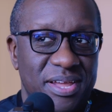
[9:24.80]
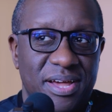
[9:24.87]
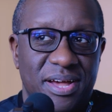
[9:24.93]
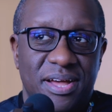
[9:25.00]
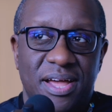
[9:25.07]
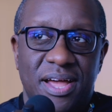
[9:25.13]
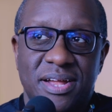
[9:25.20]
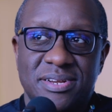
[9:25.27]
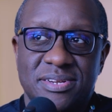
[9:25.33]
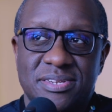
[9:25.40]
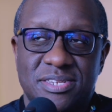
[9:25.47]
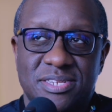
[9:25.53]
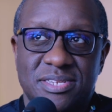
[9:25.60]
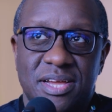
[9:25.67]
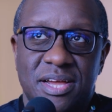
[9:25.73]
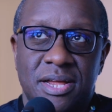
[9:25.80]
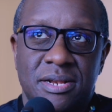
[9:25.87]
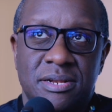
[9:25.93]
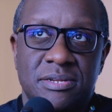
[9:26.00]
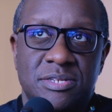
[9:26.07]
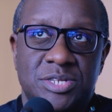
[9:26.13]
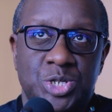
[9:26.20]
Yeah.
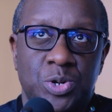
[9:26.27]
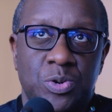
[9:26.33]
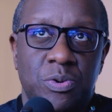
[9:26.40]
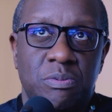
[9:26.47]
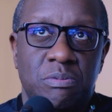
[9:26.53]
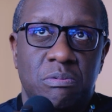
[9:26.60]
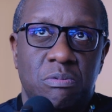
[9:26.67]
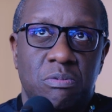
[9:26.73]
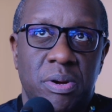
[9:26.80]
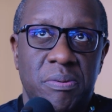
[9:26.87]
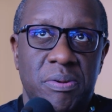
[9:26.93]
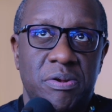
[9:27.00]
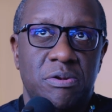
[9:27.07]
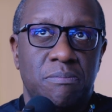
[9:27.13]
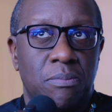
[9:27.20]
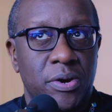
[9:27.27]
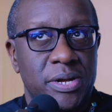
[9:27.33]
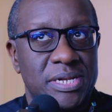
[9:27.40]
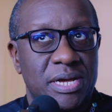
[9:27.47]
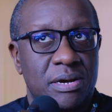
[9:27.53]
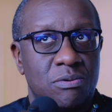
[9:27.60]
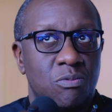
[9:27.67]
And so when we
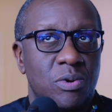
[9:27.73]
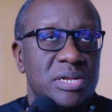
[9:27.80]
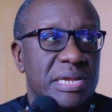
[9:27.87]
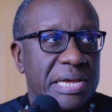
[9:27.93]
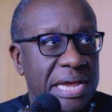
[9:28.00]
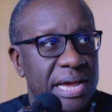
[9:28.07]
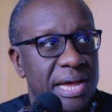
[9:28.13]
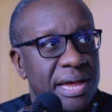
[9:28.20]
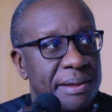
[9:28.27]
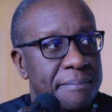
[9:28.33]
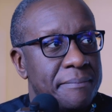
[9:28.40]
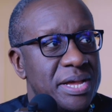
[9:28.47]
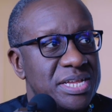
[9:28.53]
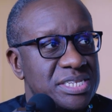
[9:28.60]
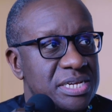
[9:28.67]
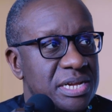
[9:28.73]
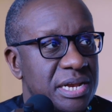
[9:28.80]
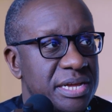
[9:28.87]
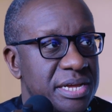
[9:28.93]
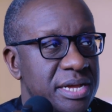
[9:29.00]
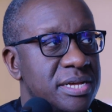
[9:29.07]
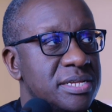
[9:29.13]
boil down what AI
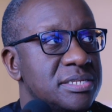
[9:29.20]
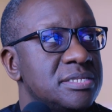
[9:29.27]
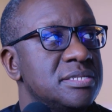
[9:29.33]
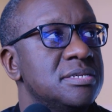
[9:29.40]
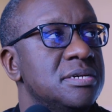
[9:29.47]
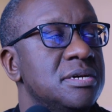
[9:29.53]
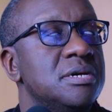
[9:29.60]
basically is,